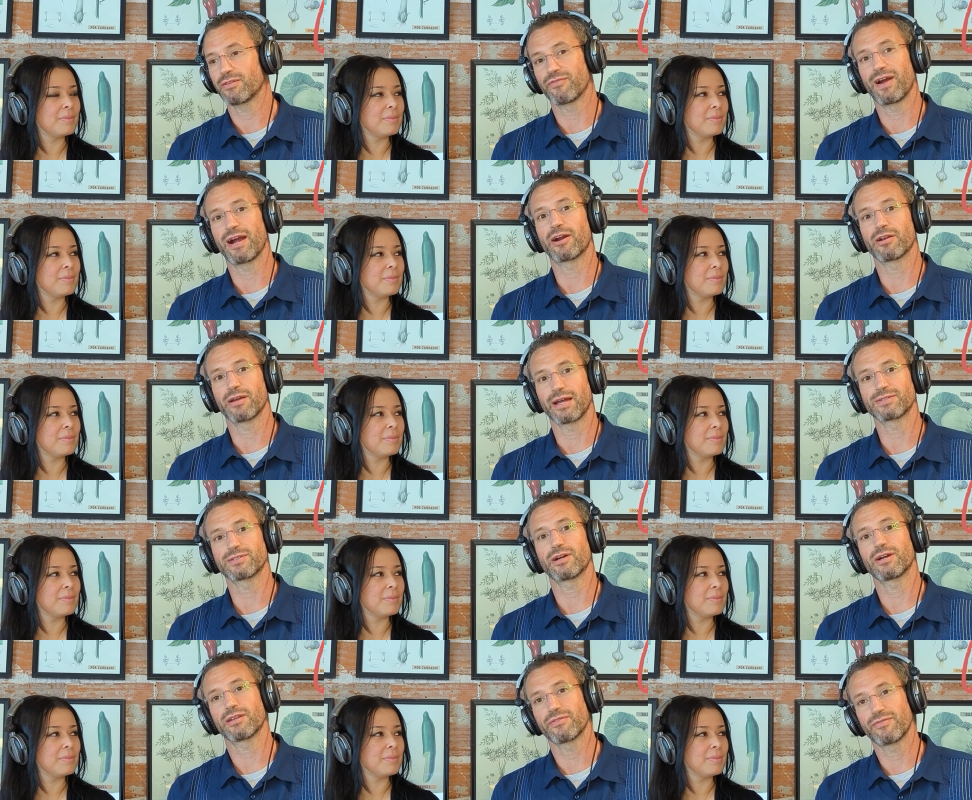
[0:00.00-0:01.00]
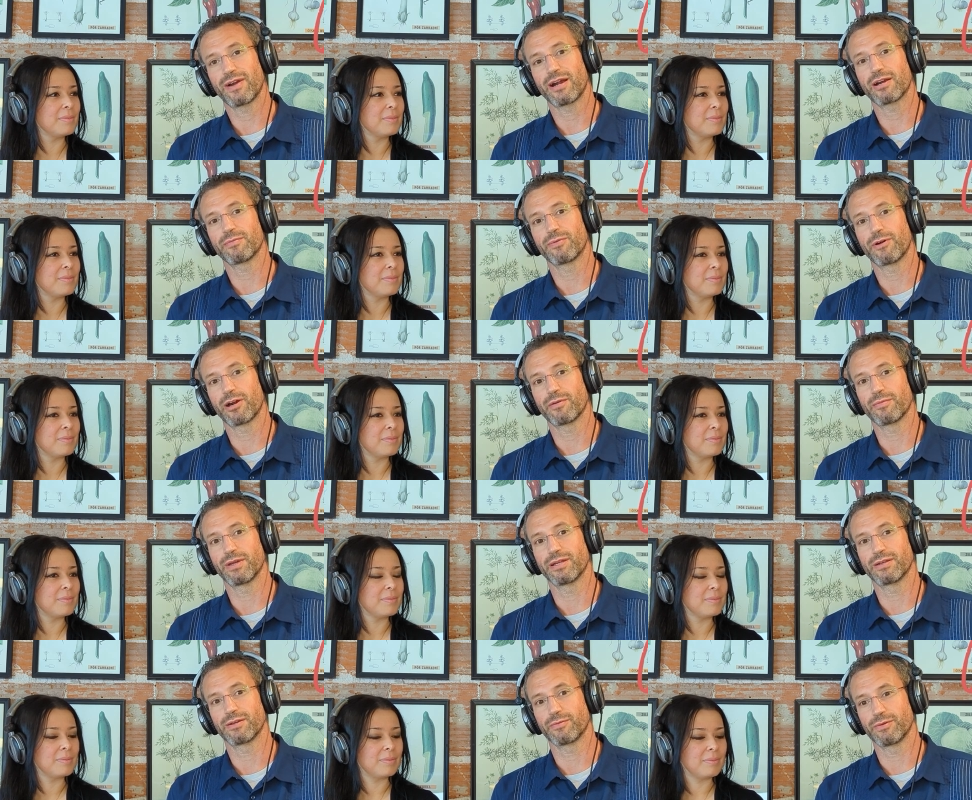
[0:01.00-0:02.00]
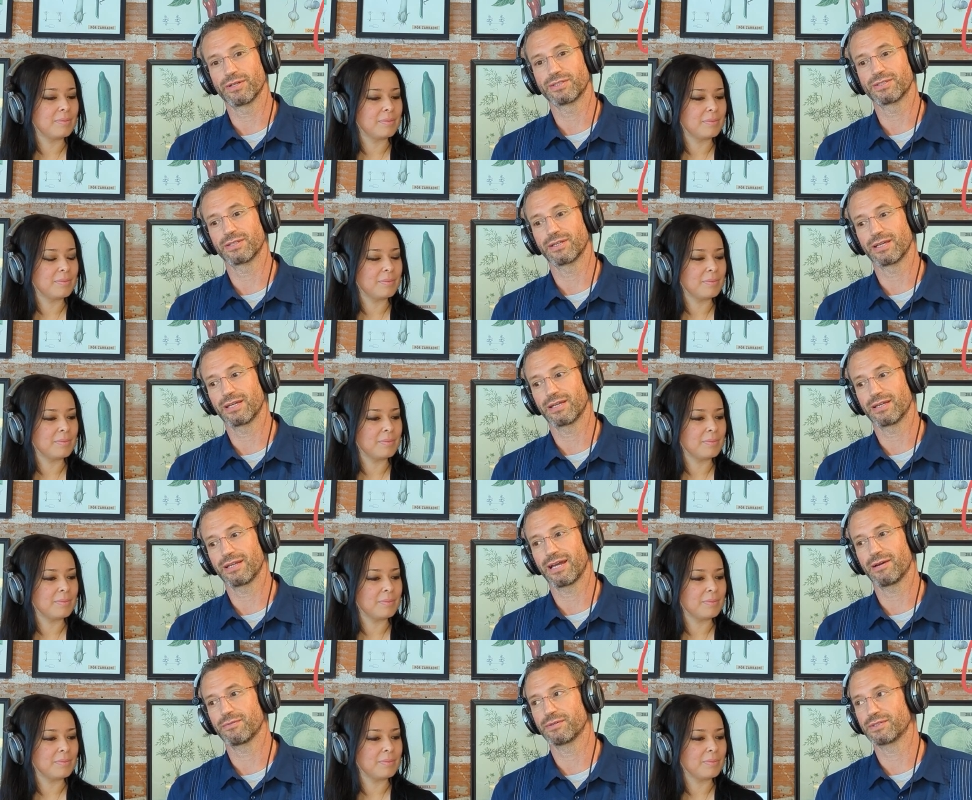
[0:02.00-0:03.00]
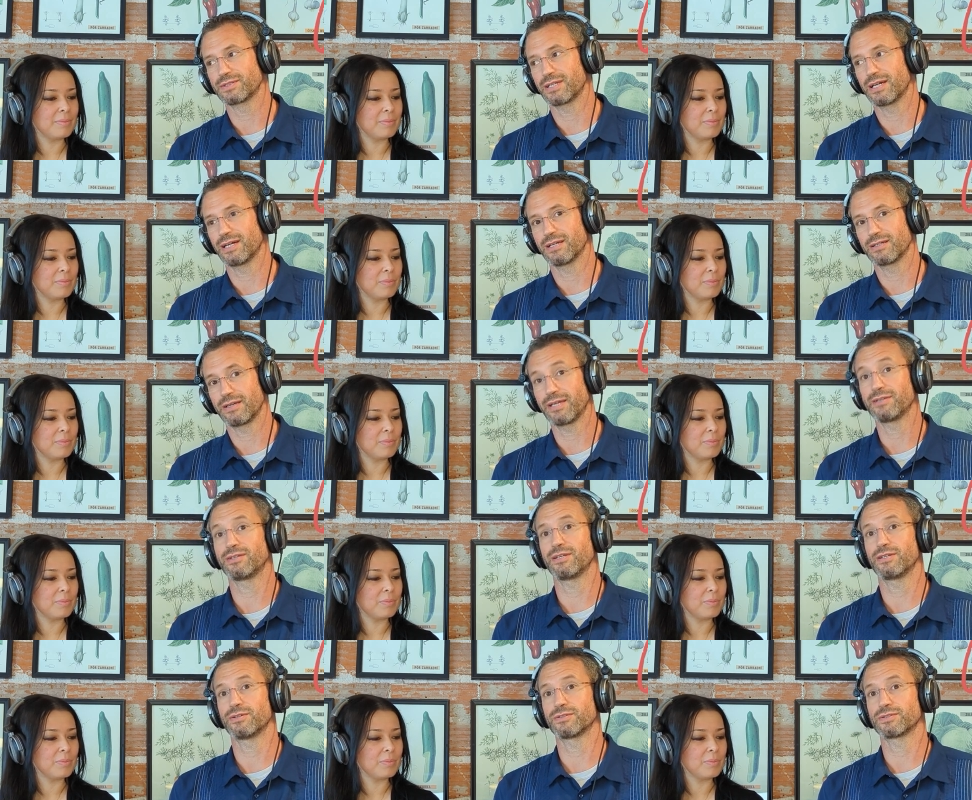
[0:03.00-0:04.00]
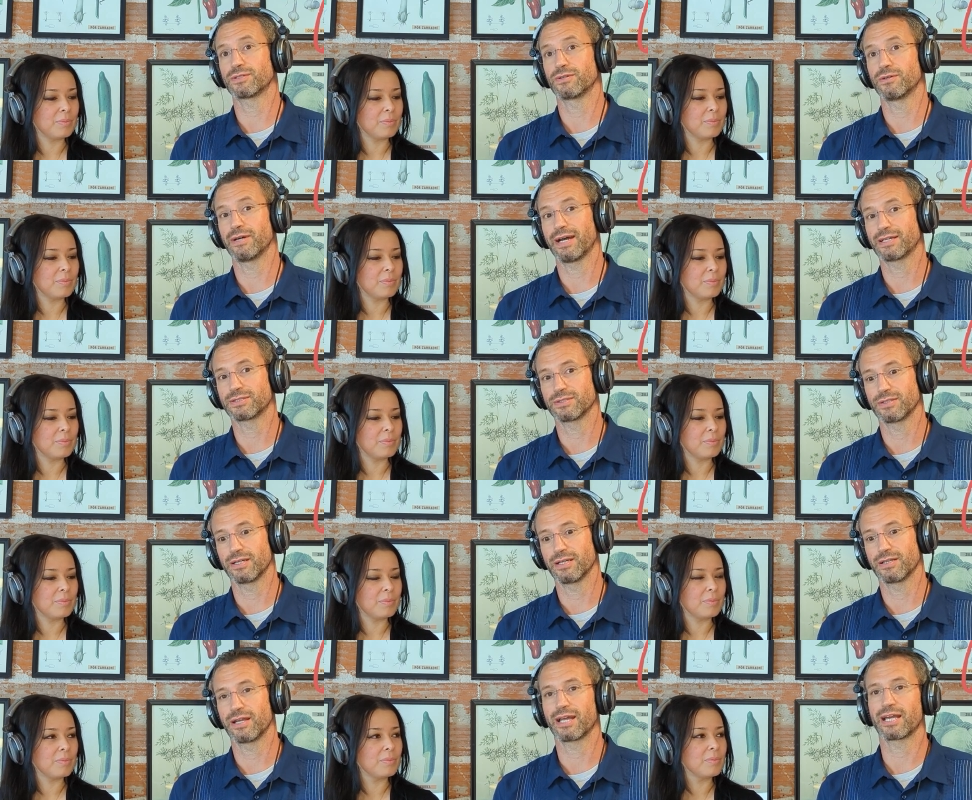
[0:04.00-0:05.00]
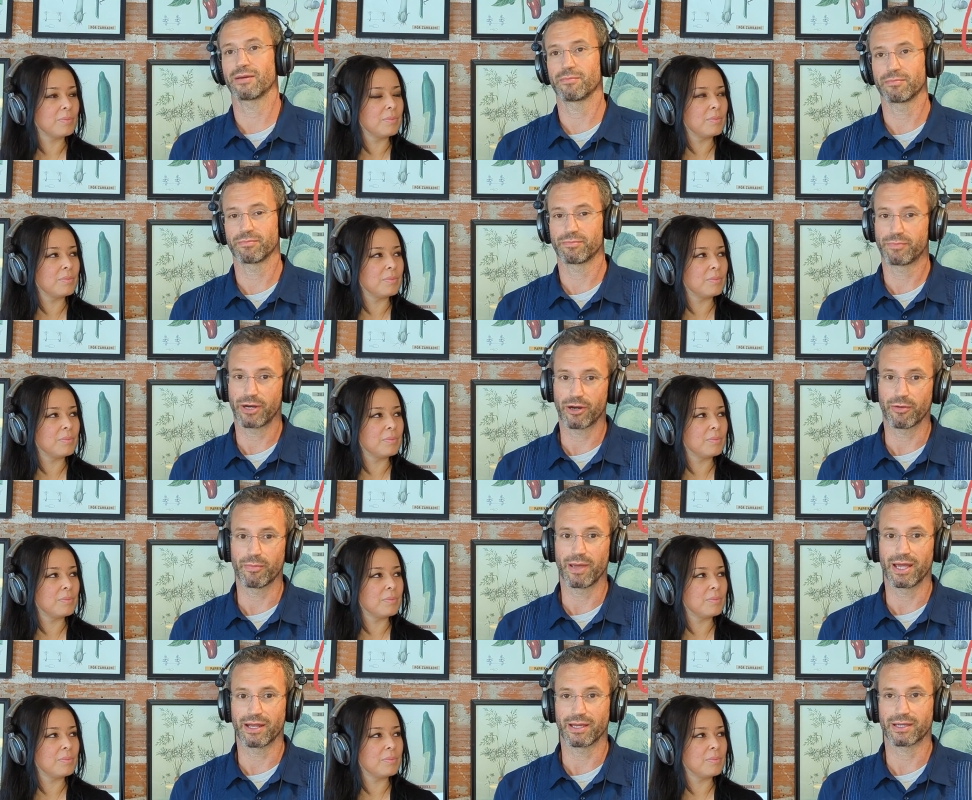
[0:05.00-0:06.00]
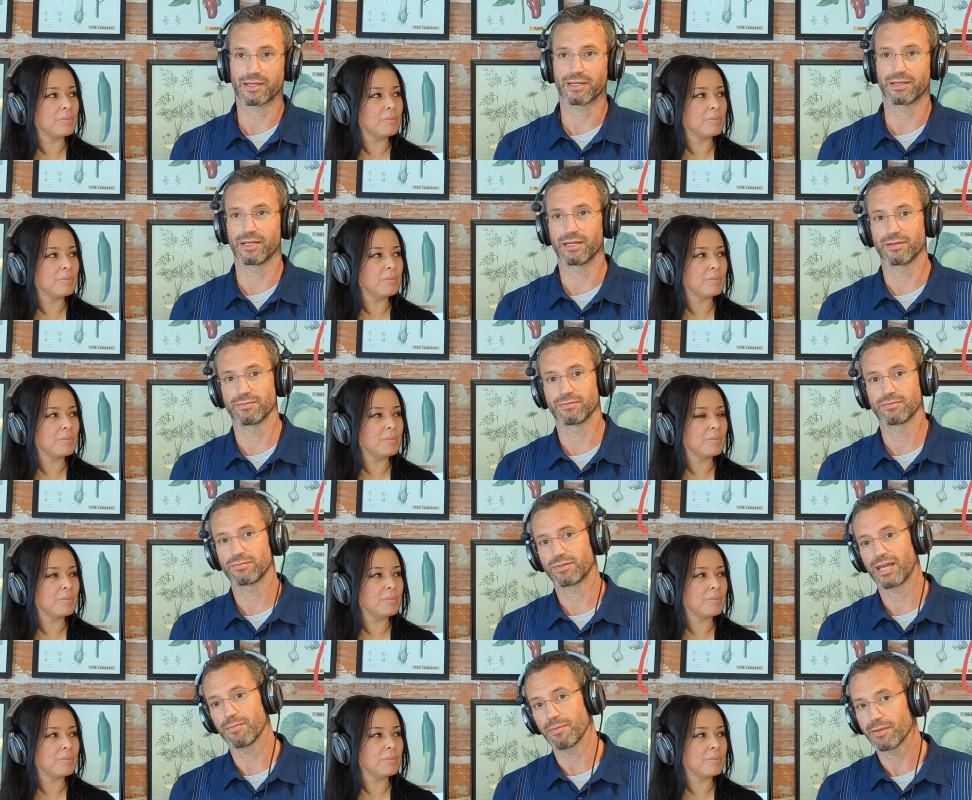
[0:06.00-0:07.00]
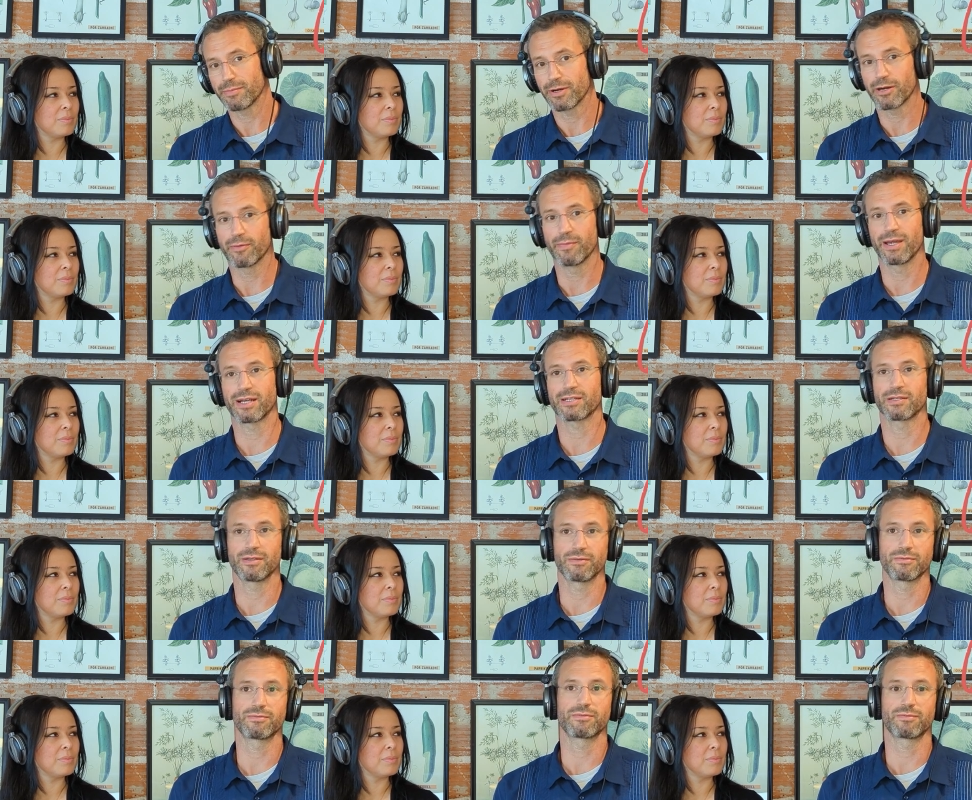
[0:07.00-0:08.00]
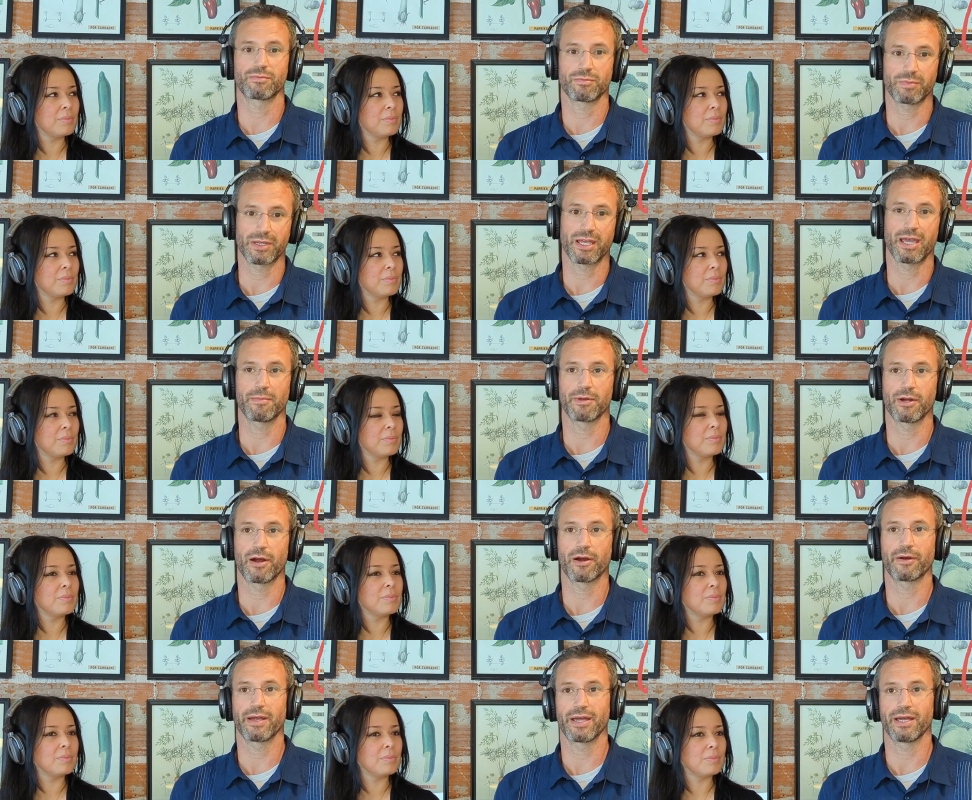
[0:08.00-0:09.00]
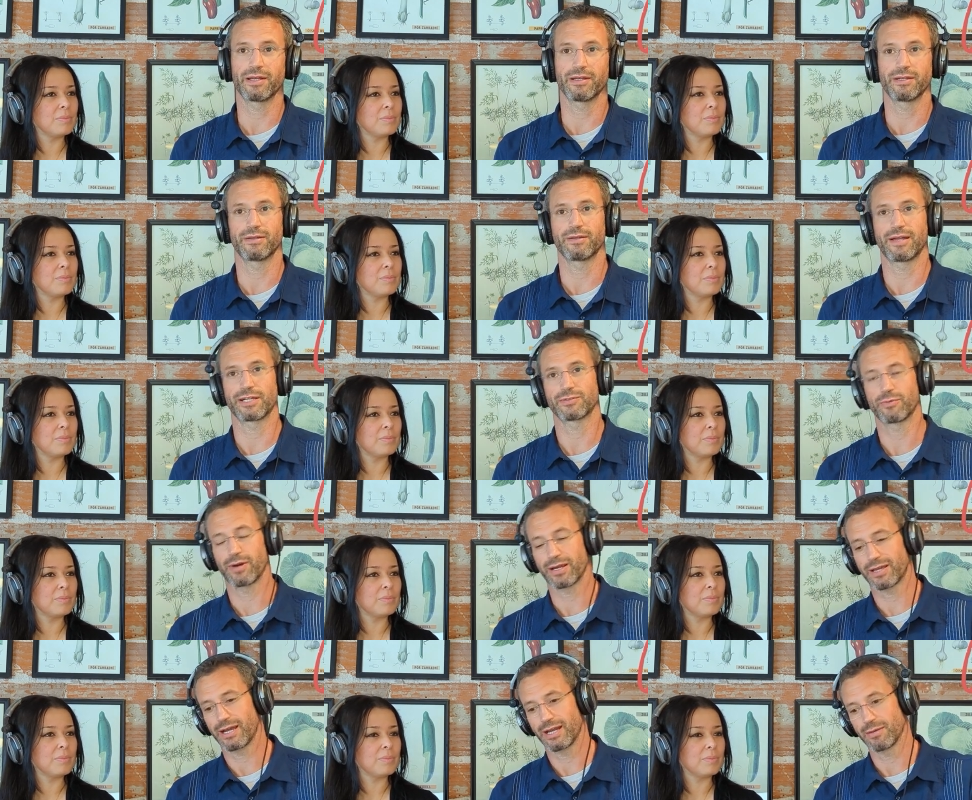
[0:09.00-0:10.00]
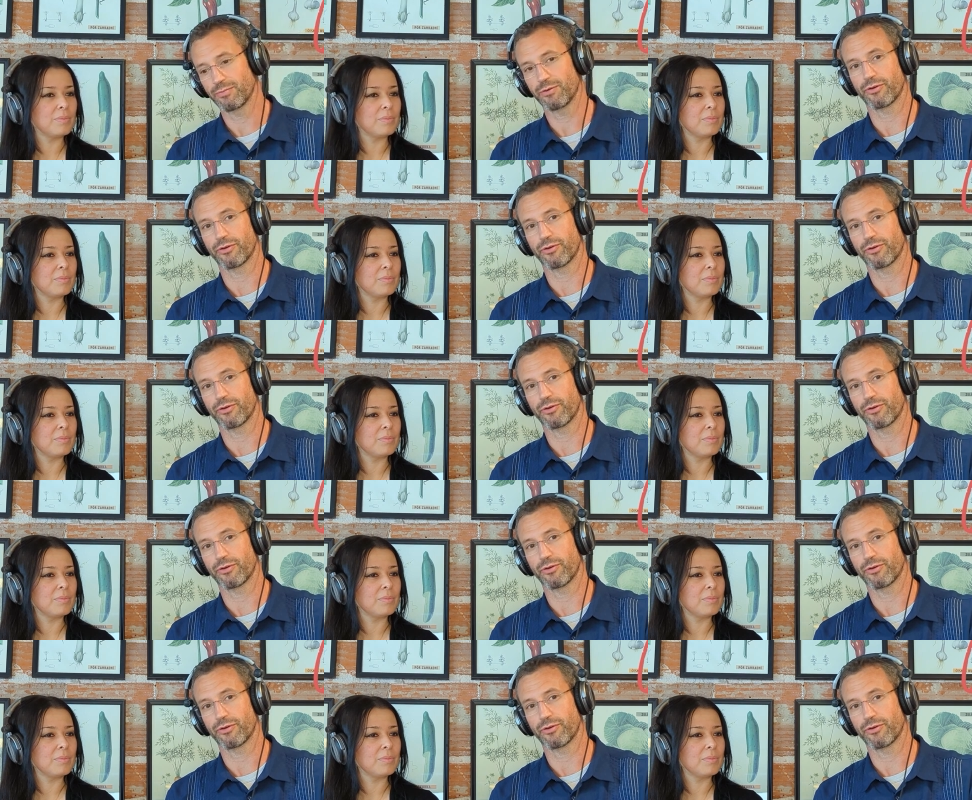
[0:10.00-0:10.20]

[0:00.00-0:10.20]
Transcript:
Speaker 1: the fire. I started the fire department originally, and that was 18 years ago actually. And then I got paramedic, and then kept my paramedic and became an RN, and that's where I kind of